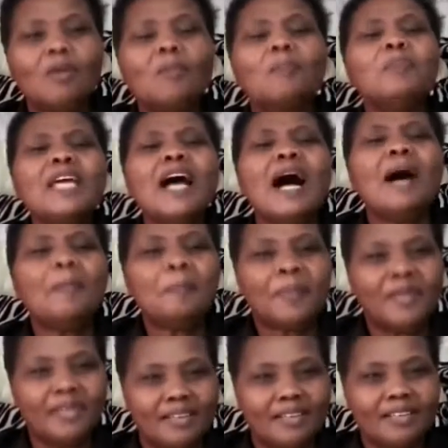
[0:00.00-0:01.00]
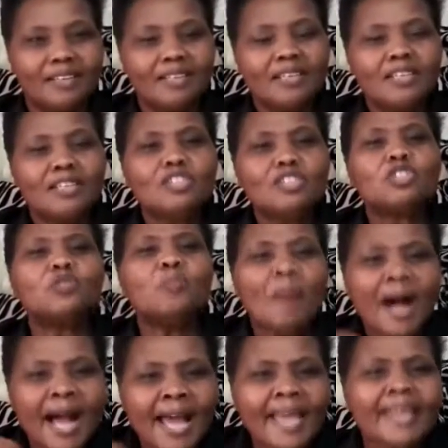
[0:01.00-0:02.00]
Be happy.
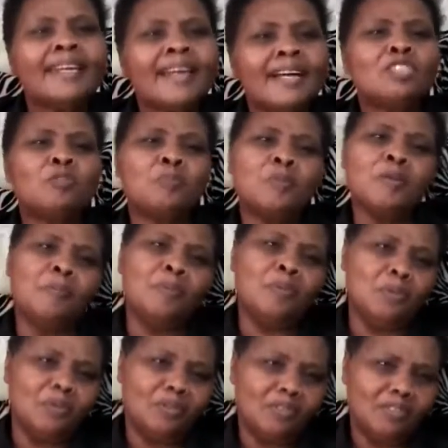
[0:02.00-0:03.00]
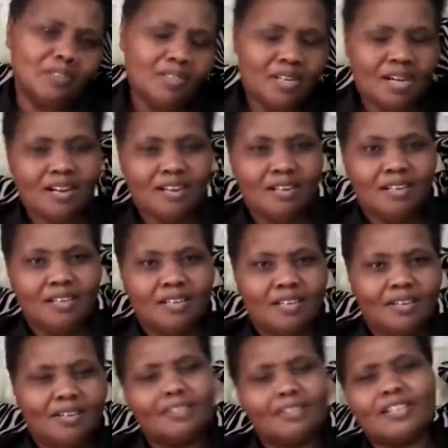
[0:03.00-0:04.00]
Smile at people. Yeah?
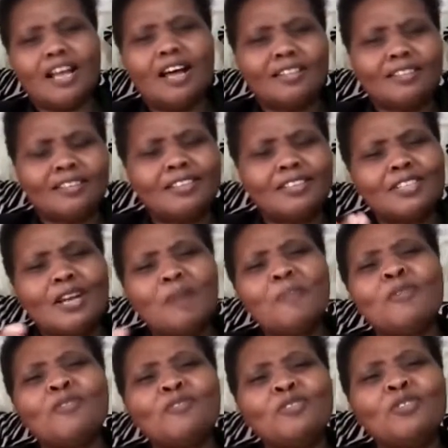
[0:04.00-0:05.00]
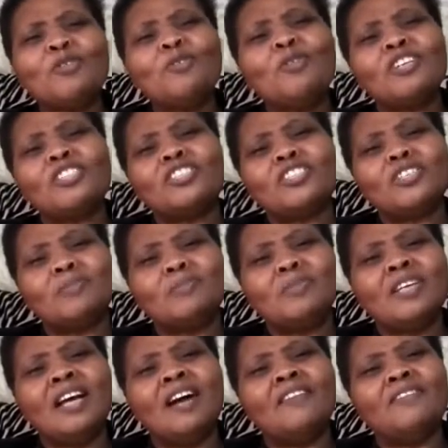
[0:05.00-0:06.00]
So some of you watching
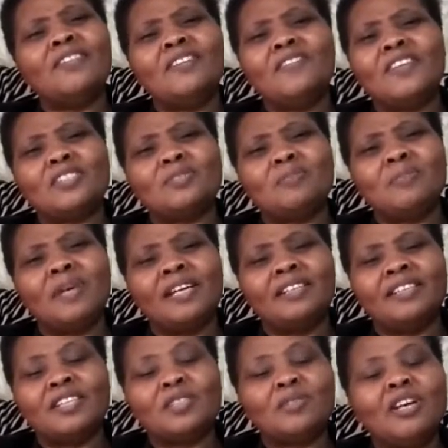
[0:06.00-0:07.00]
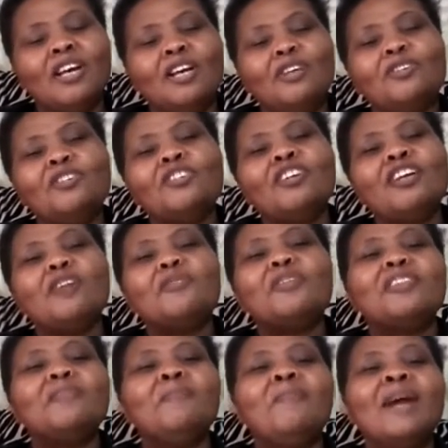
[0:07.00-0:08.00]
me have never smiled. You know, now
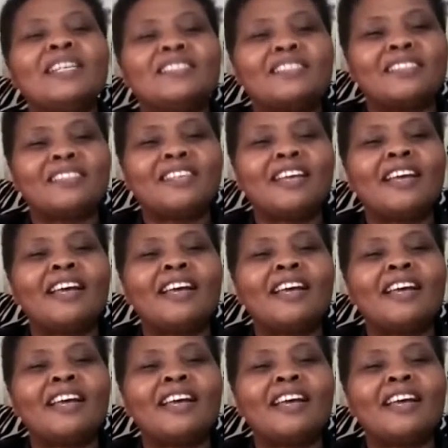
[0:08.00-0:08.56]
with masks,